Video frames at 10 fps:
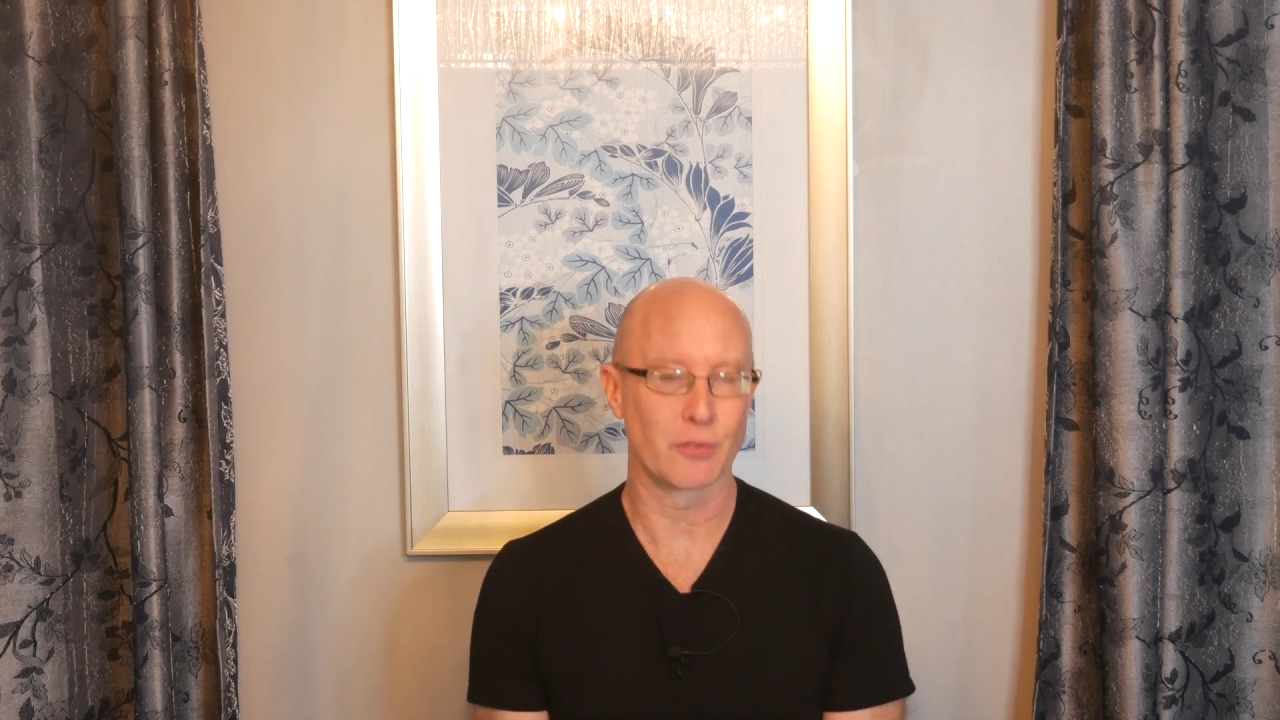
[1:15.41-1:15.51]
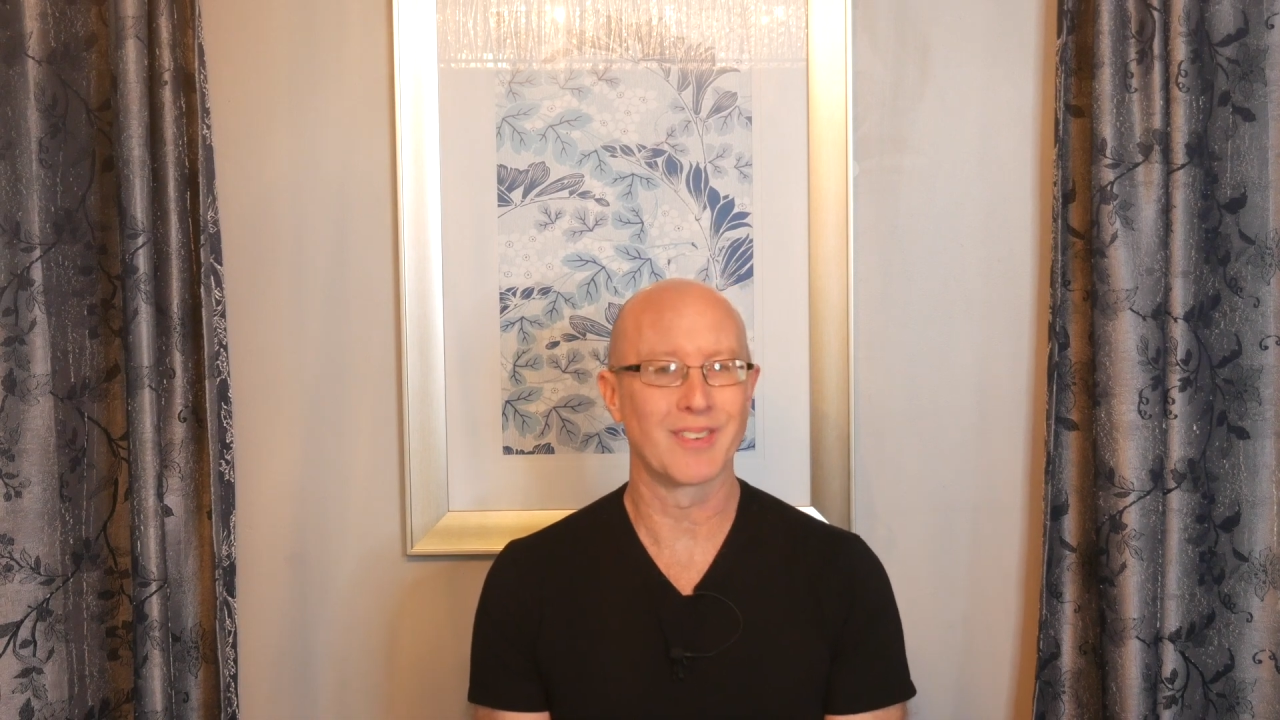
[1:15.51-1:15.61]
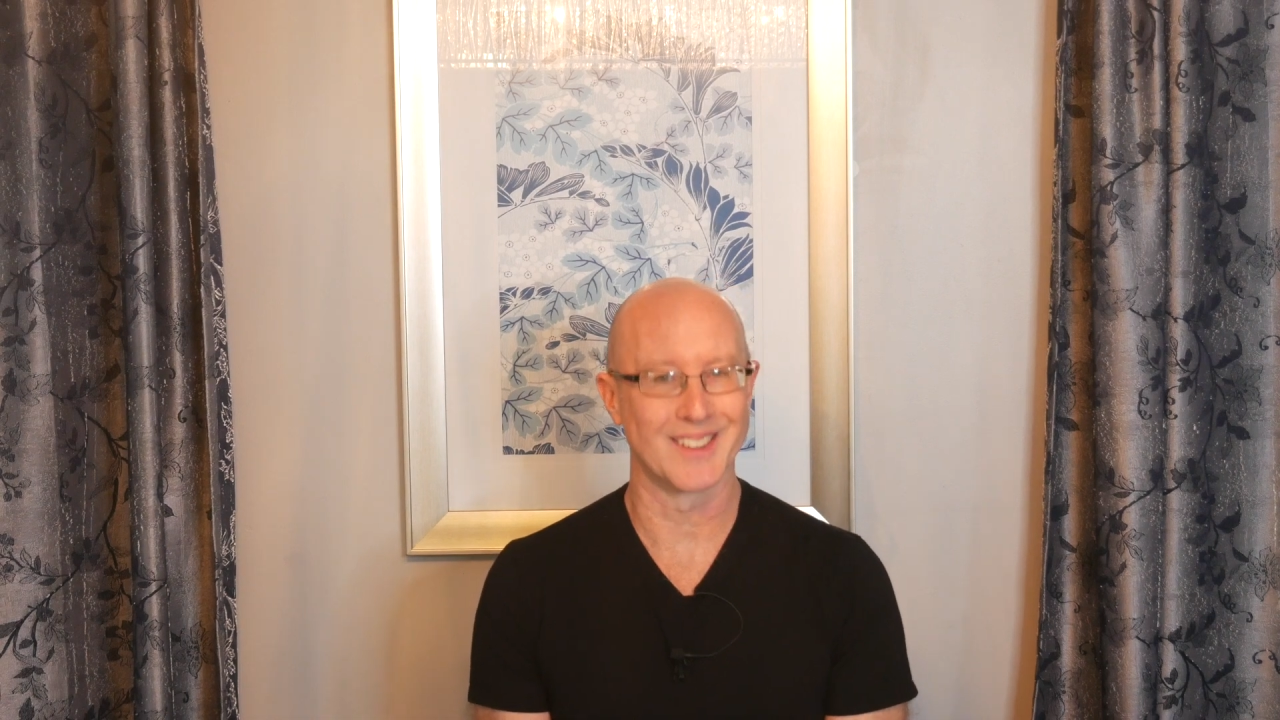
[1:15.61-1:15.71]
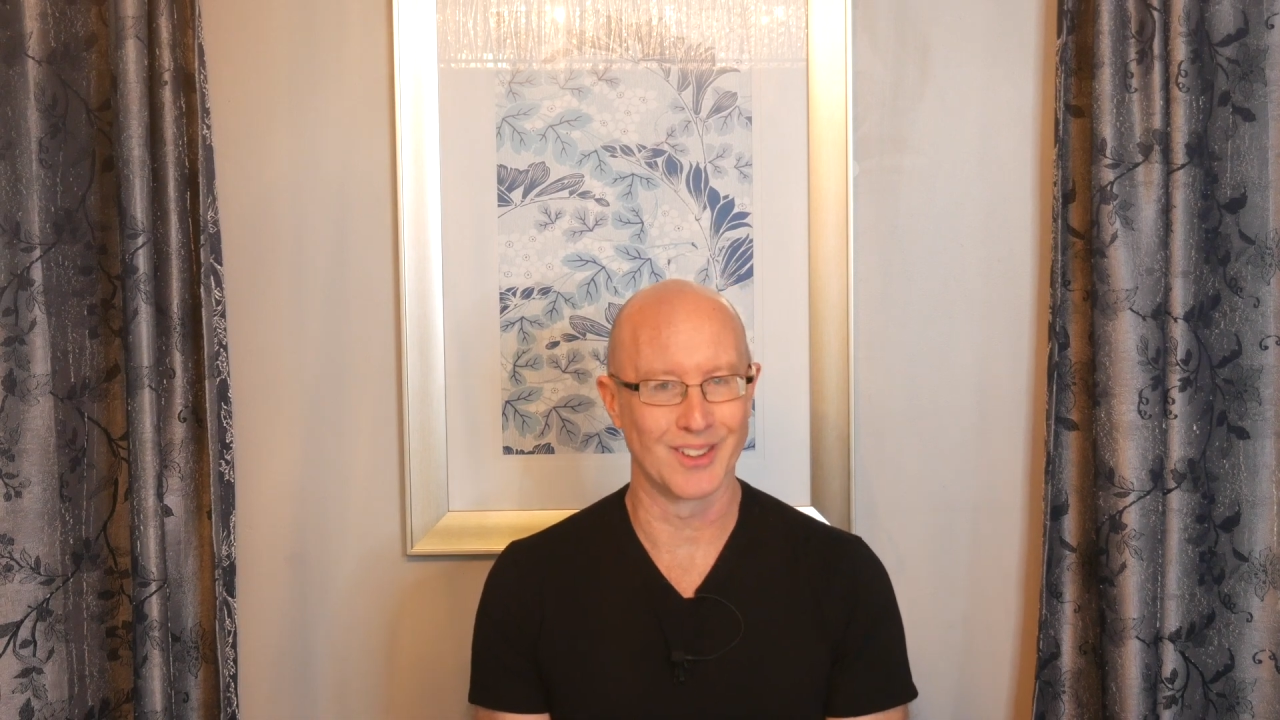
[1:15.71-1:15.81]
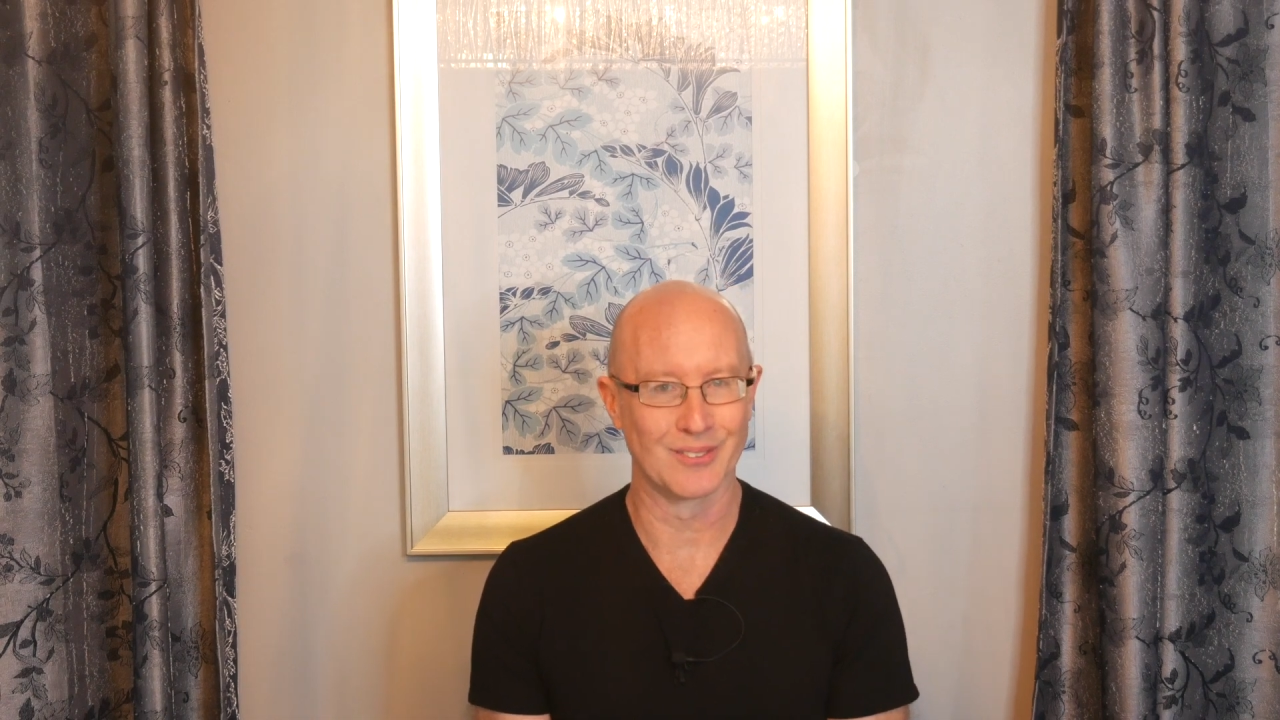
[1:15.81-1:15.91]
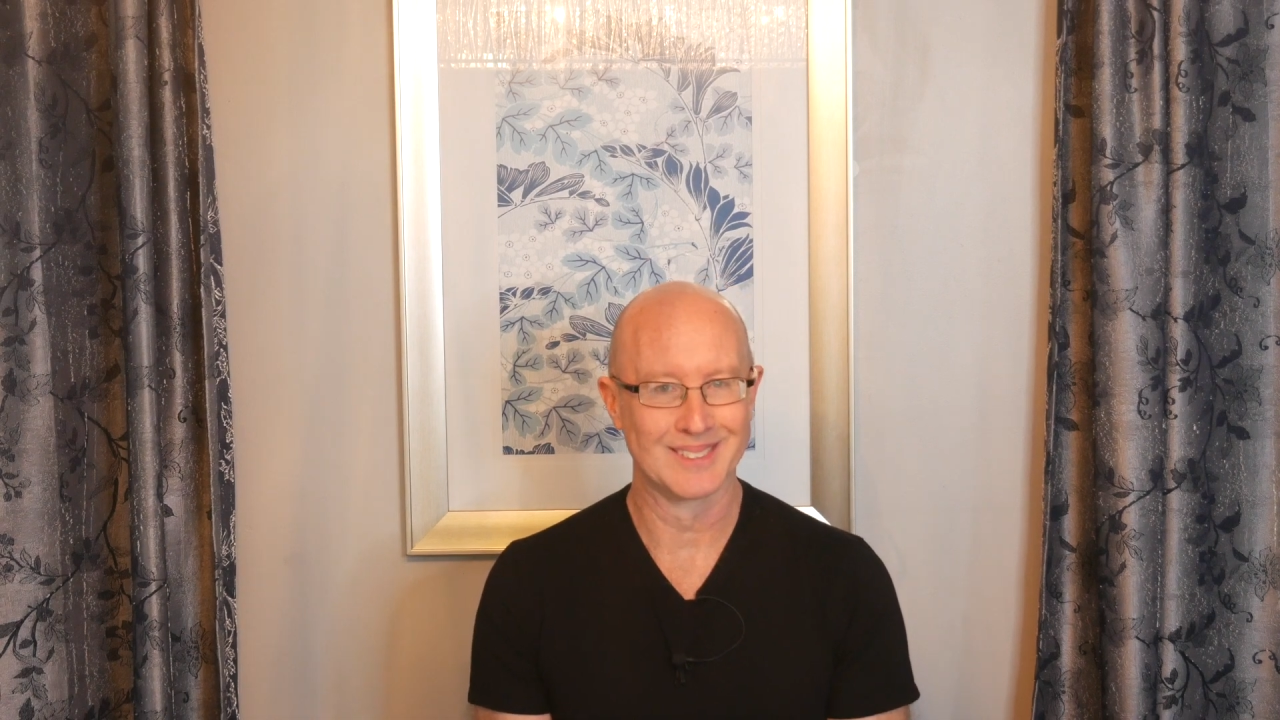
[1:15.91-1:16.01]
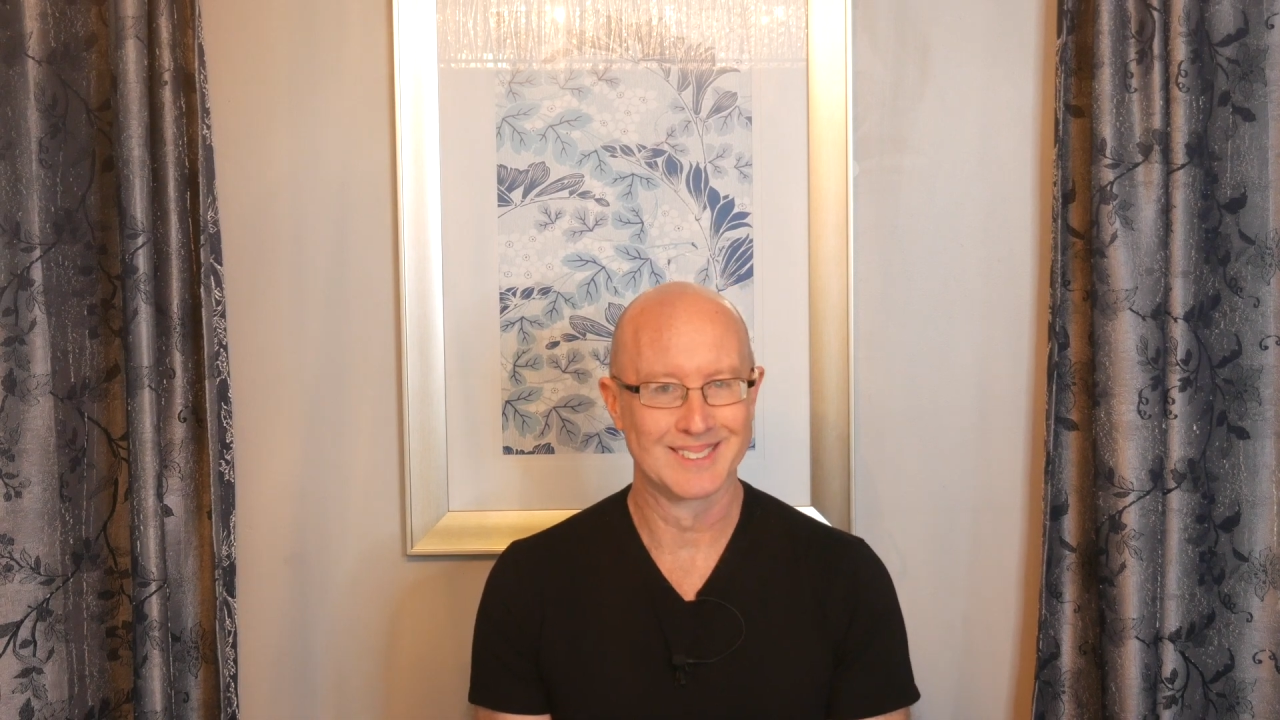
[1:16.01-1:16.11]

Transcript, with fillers: for you.